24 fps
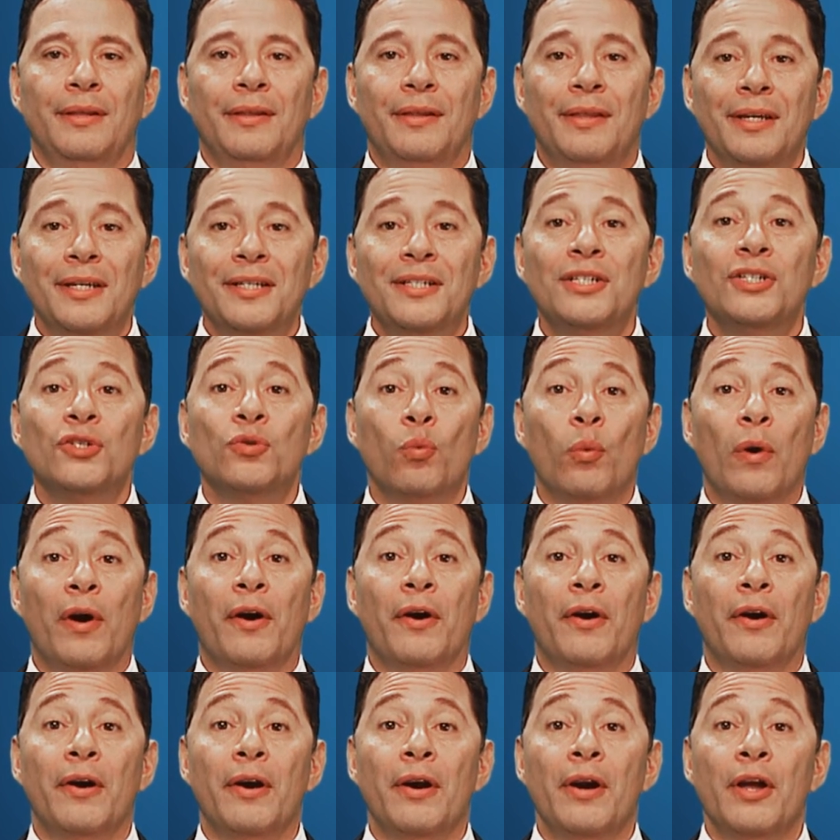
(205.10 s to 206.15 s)
This is
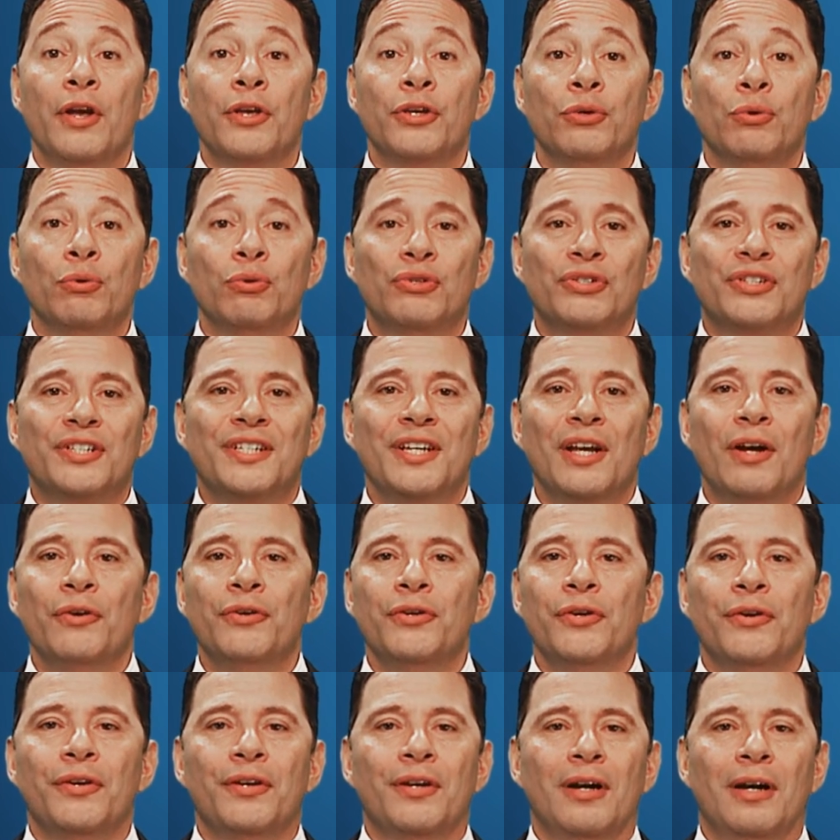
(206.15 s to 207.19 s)
where you sell
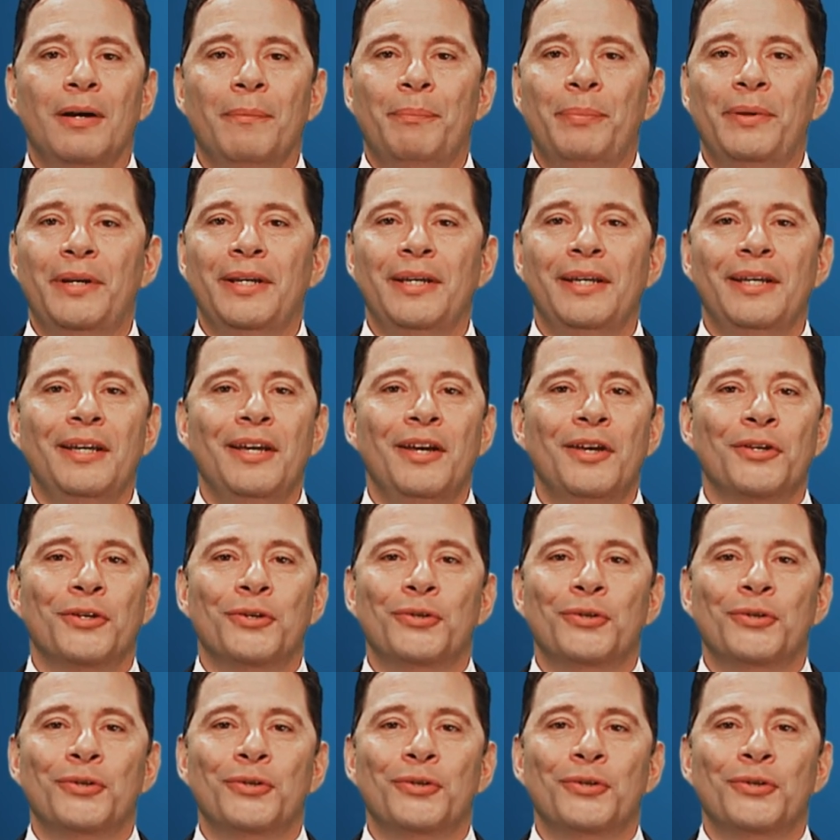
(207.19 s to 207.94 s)
your company,